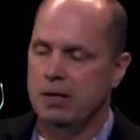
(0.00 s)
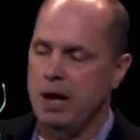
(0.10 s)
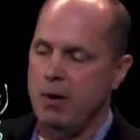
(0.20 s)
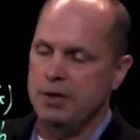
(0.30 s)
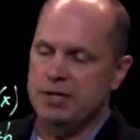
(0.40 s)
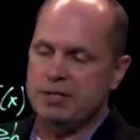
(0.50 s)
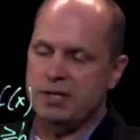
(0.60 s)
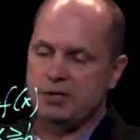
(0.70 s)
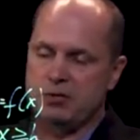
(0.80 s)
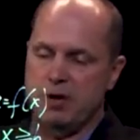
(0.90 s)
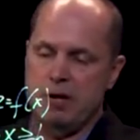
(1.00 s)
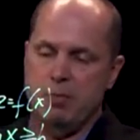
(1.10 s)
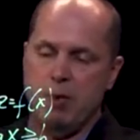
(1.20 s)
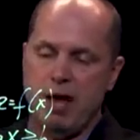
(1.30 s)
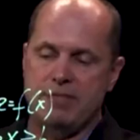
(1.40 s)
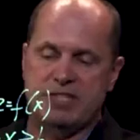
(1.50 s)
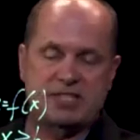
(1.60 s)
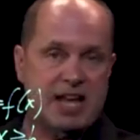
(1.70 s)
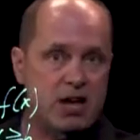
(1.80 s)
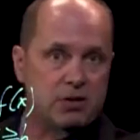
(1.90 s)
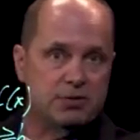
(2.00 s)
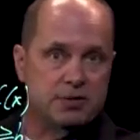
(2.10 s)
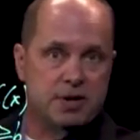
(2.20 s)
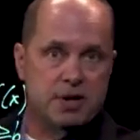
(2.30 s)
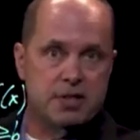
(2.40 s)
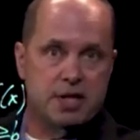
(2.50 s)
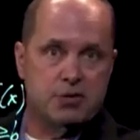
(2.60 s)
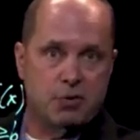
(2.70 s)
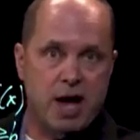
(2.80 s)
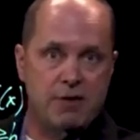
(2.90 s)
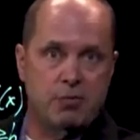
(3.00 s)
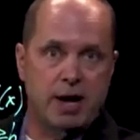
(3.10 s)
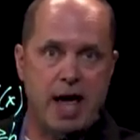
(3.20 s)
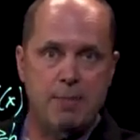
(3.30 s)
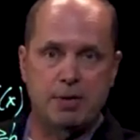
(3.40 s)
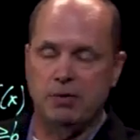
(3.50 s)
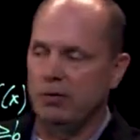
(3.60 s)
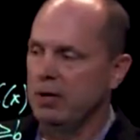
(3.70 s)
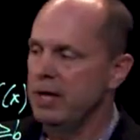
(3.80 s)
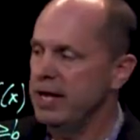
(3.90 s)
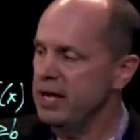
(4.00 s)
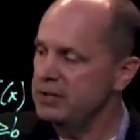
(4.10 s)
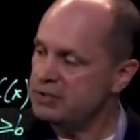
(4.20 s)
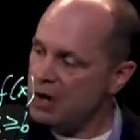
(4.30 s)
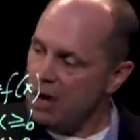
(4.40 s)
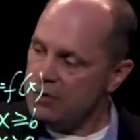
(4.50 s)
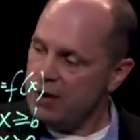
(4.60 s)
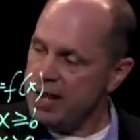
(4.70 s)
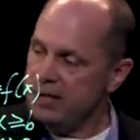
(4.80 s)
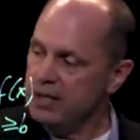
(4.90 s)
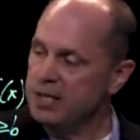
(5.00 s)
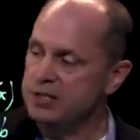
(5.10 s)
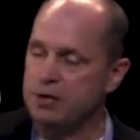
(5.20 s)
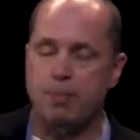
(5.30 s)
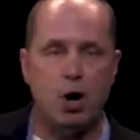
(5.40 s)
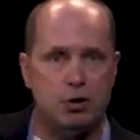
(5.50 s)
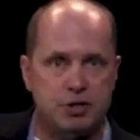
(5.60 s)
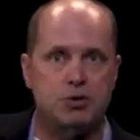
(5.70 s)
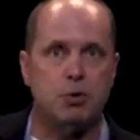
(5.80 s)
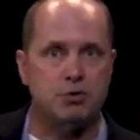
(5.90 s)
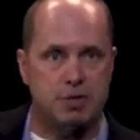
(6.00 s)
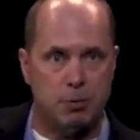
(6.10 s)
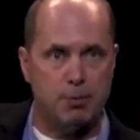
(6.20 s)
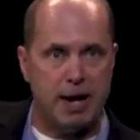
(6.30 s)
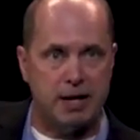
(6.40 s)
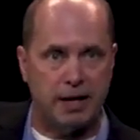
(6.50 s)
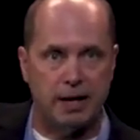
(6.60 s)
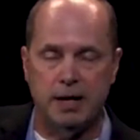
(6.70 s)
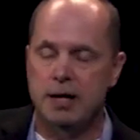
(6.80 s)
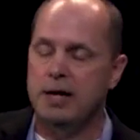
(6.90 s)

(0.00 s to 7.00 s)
Now on this extreme, we have the sales that drive what happens, and on this other end, it's the purchase orders that we're making.